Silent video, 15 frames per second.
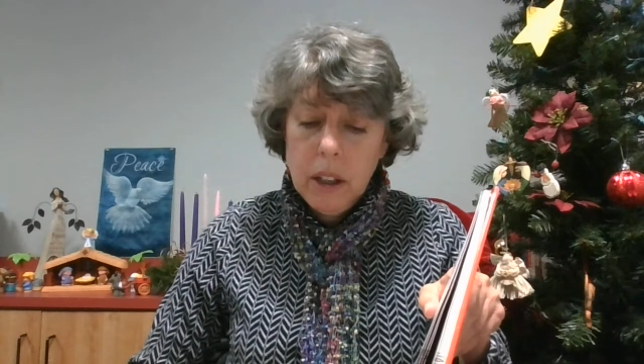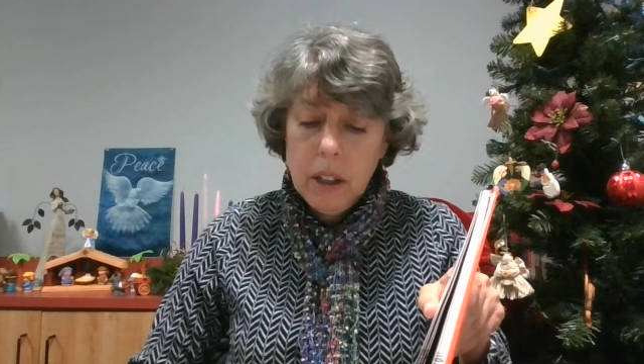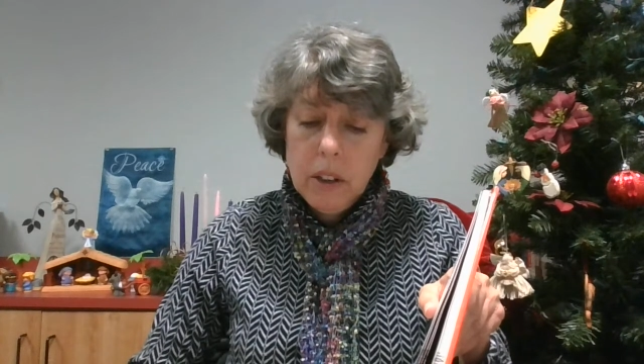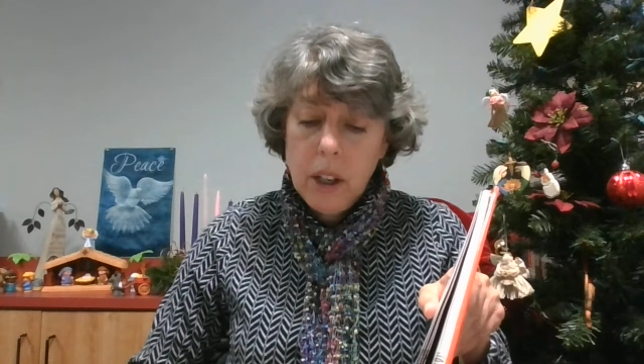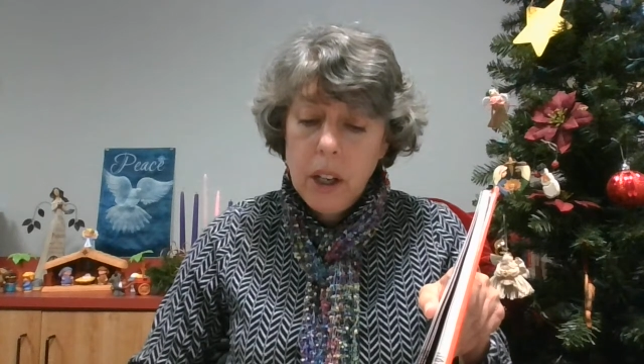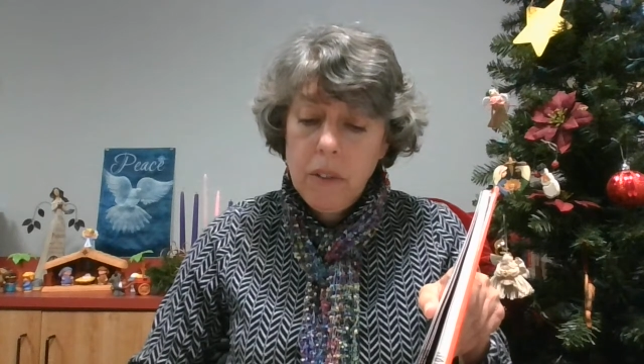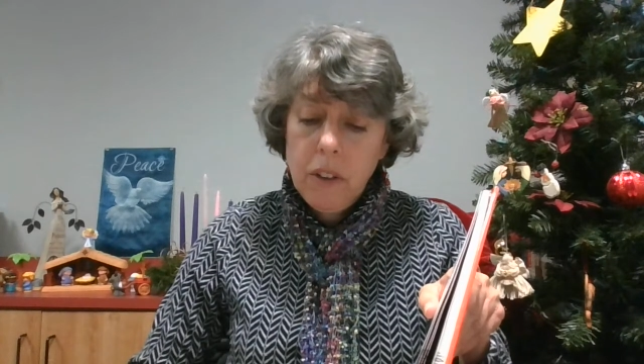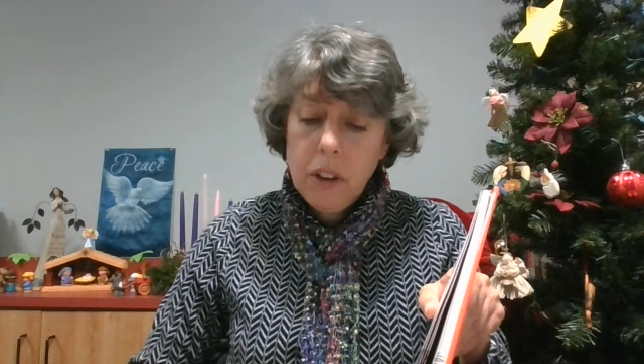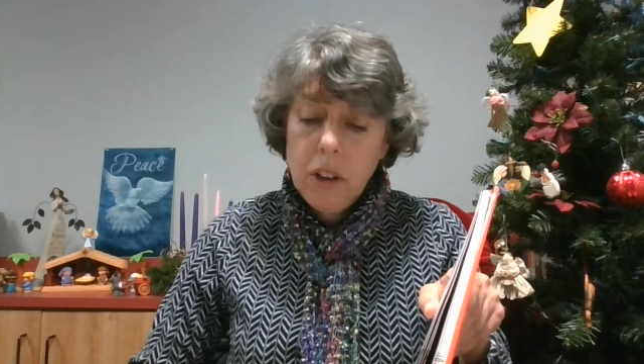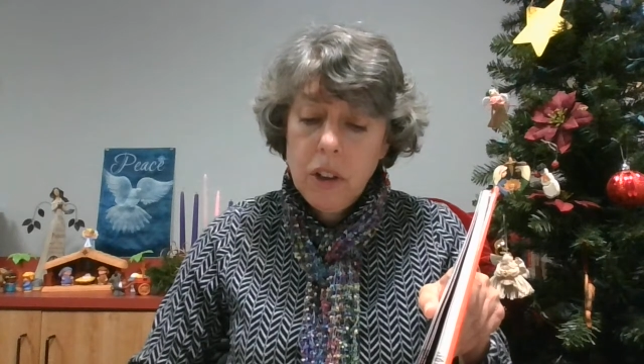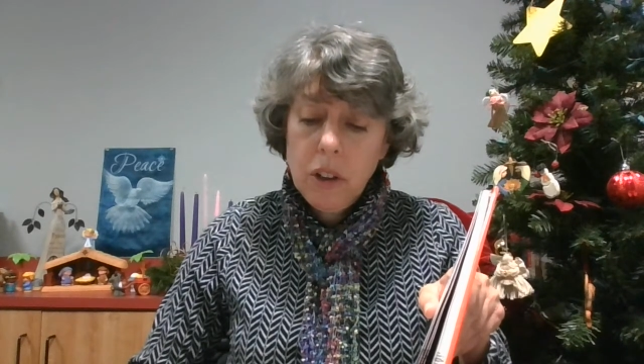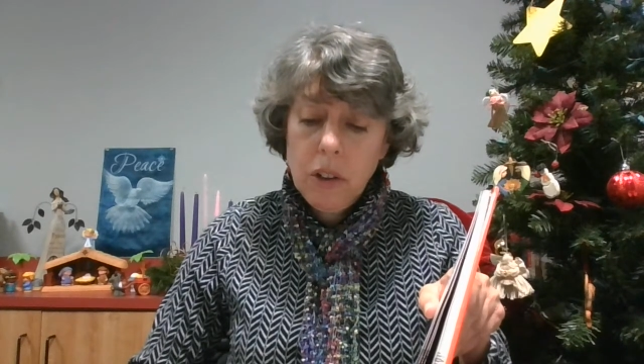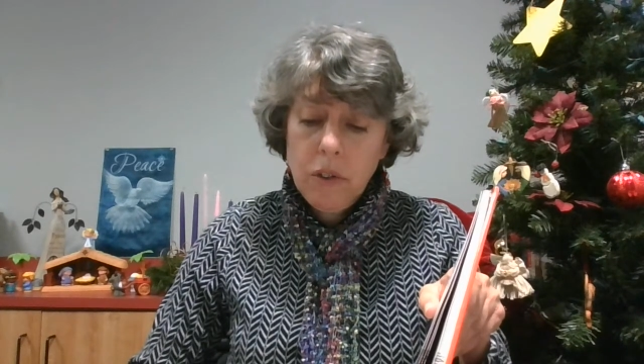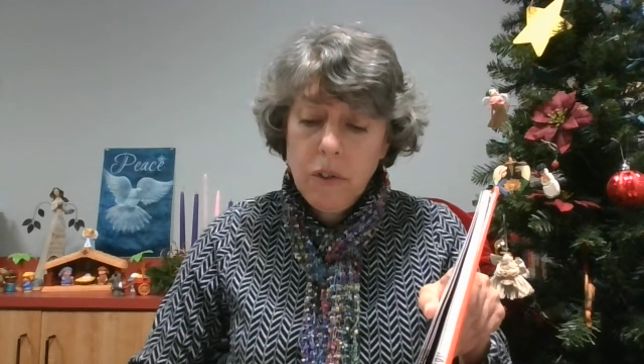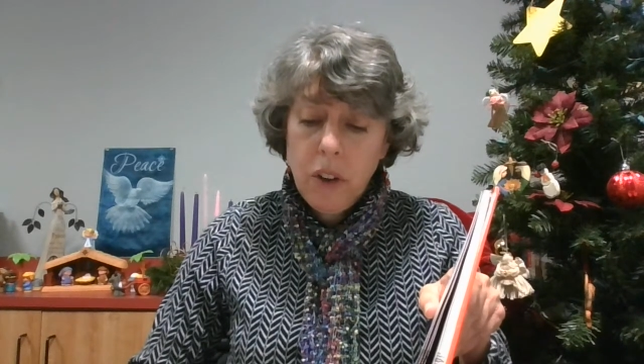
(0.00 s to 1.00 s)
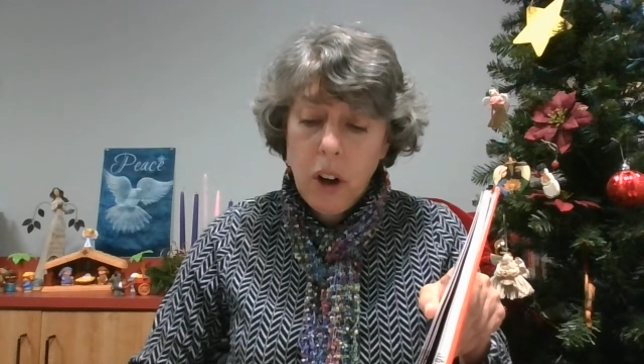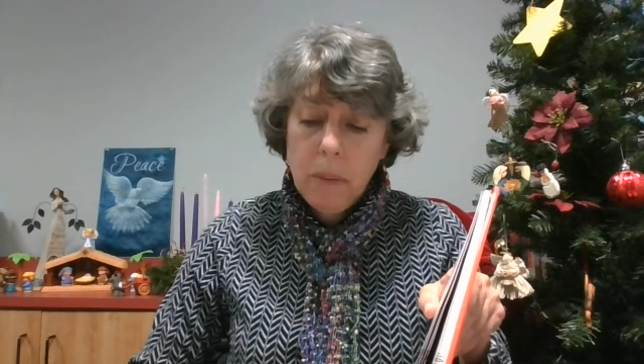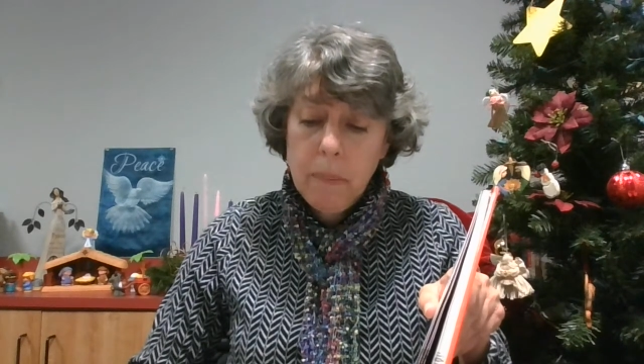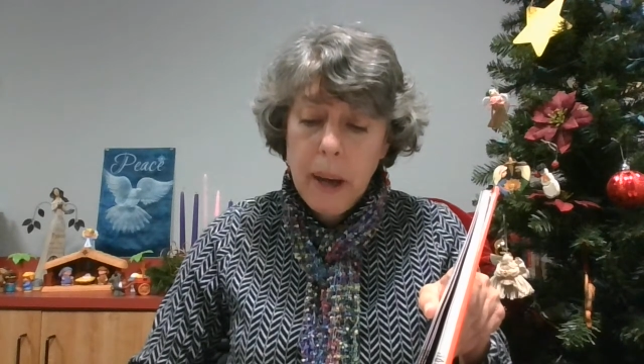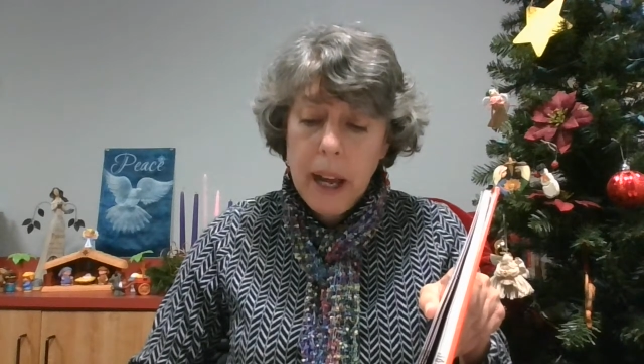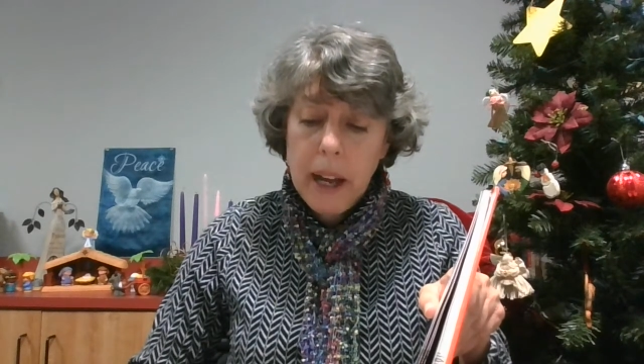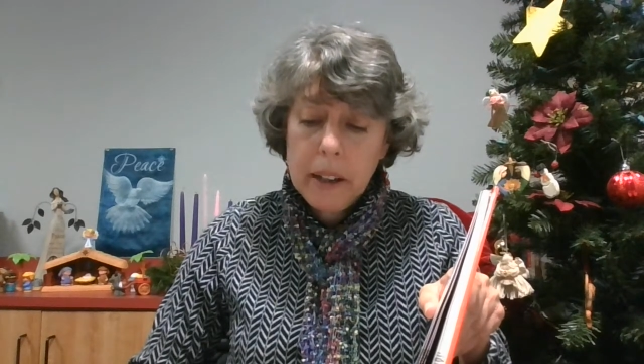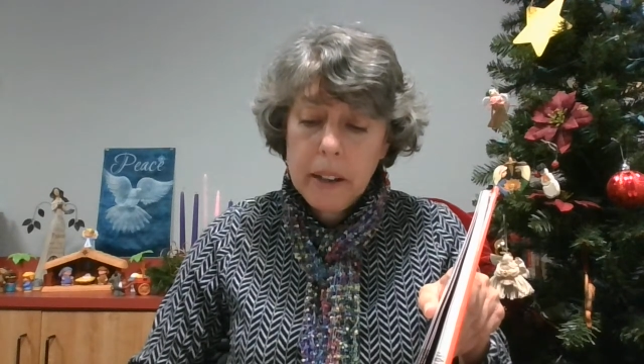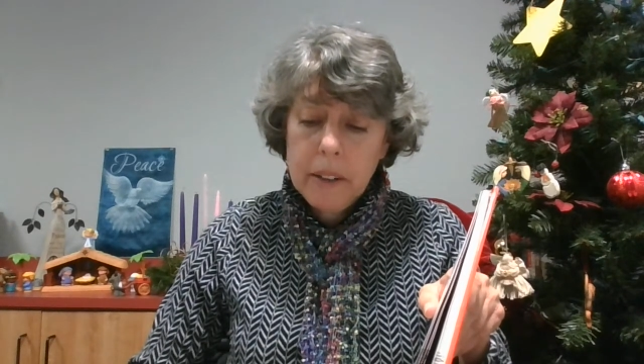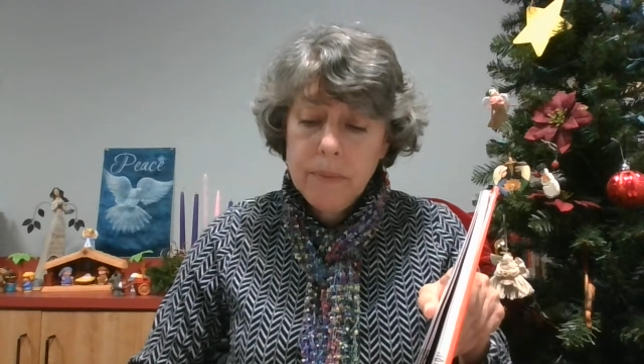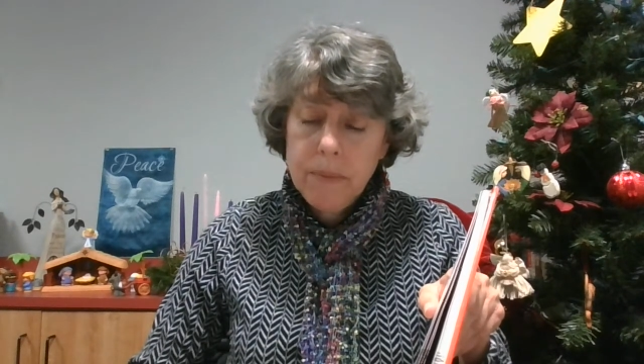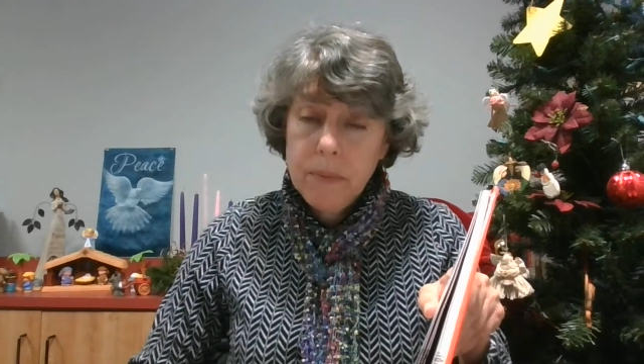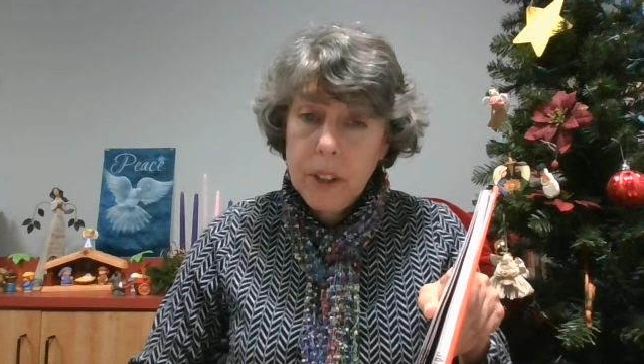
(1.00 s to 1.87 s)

David could have fought back.